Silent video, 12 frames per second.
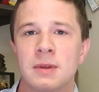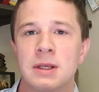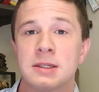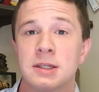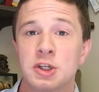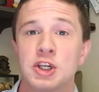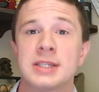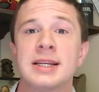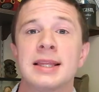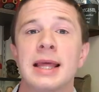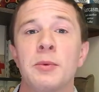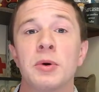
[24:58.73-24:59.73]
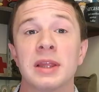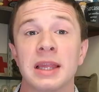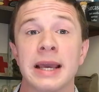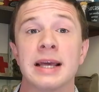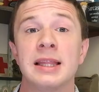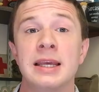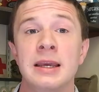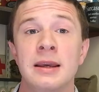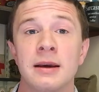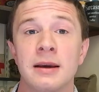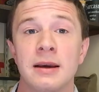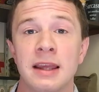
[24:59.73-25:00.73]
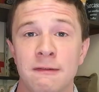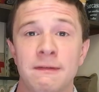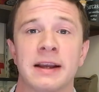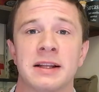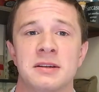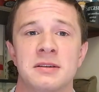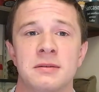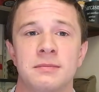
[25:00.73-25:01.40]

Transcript: suggesting they were likely infected.